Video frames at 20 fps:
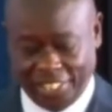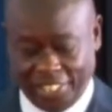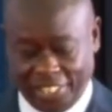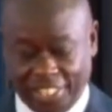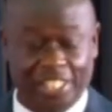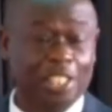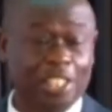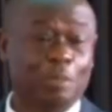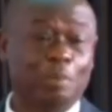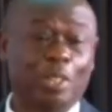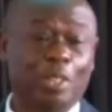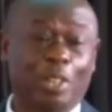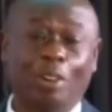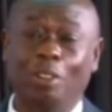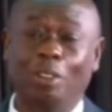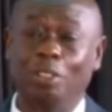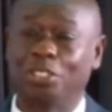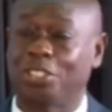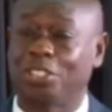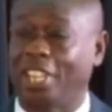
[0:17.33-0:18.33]
it is
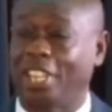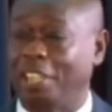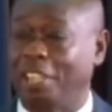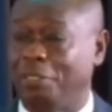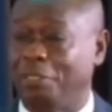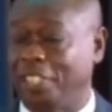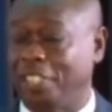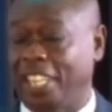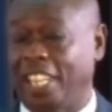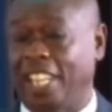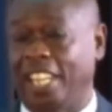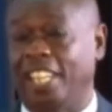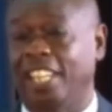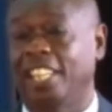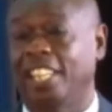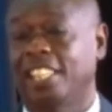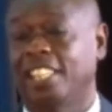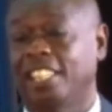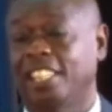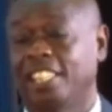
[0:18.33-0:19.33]
because Africa,
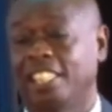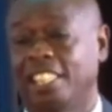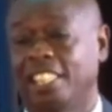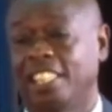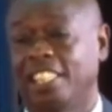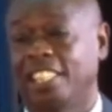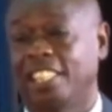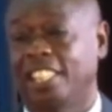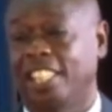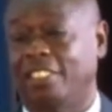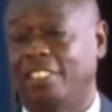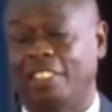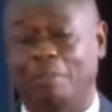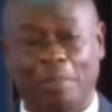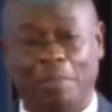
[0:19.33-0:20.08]
our